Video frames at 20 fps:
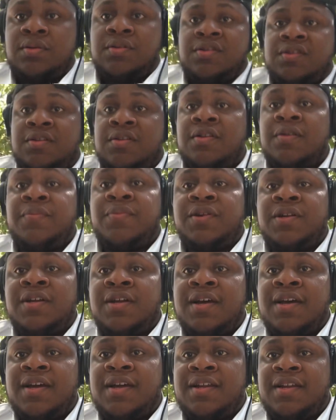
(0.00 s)
Number
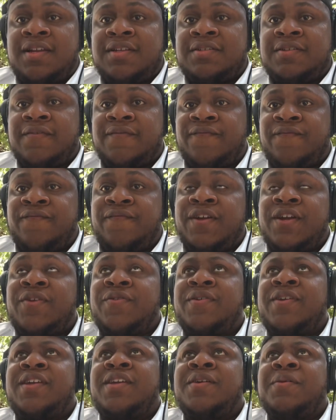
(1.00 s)
9 is a
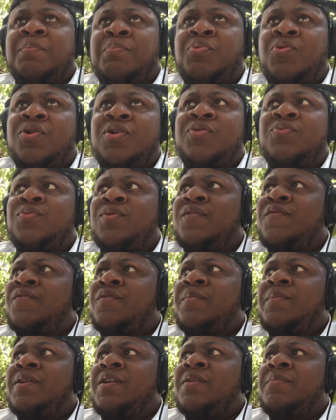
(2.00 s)
very important one for
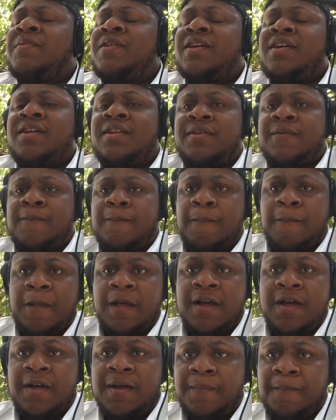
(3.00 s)
me, man.
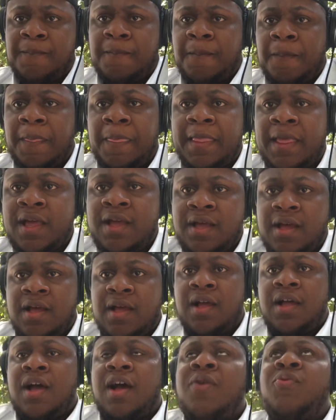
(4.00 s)

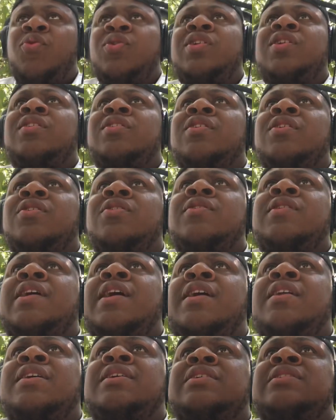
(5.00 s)
I want to learn
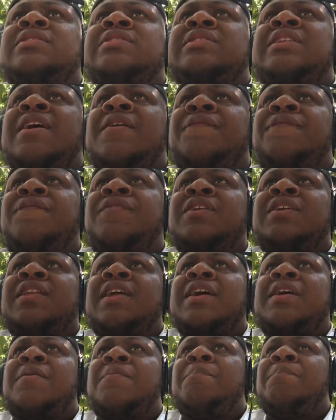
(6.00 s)
how to stop feeling
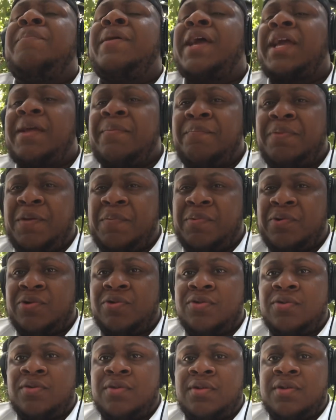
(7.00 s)
like I'm begging
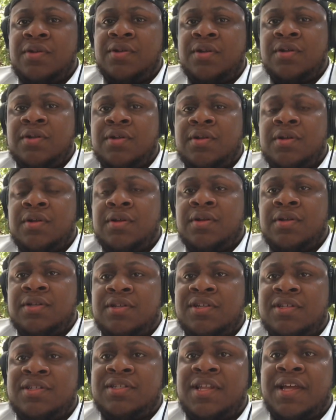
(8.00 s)
people
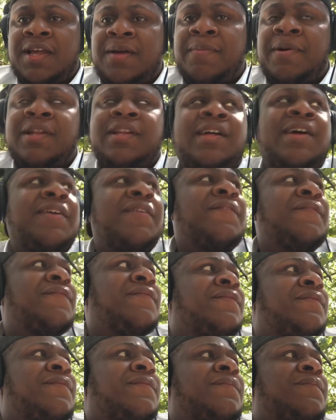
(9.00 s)
to stay in my life.
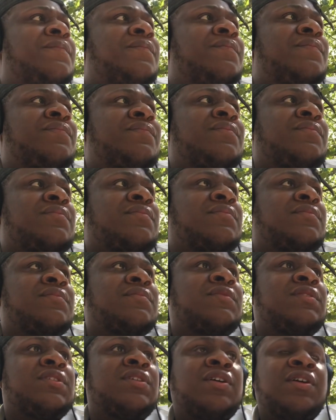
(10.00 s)

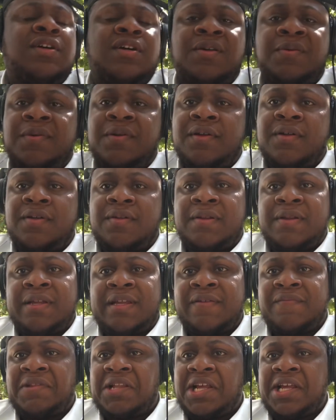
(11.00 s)
Uh,
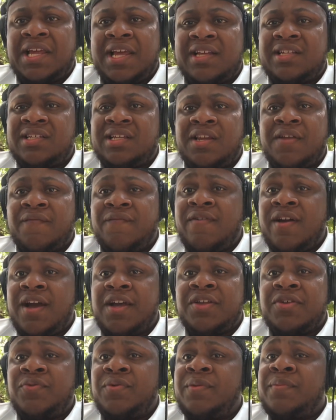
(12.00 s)
if they can't see the
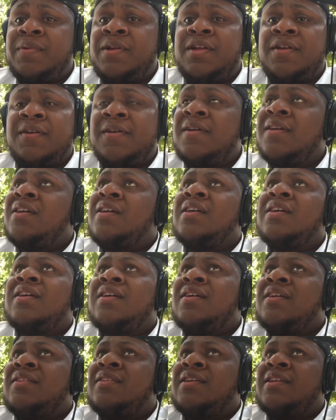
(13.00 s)
value in me,
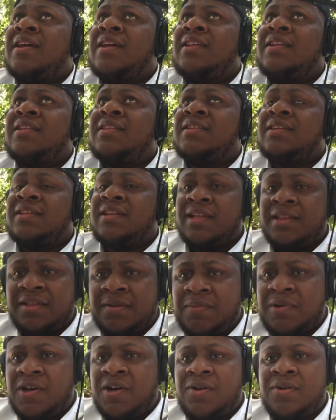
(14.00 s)
then I need to let
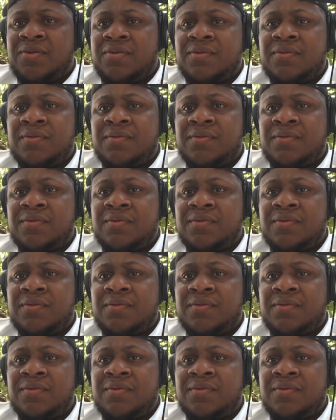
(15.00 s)
them go.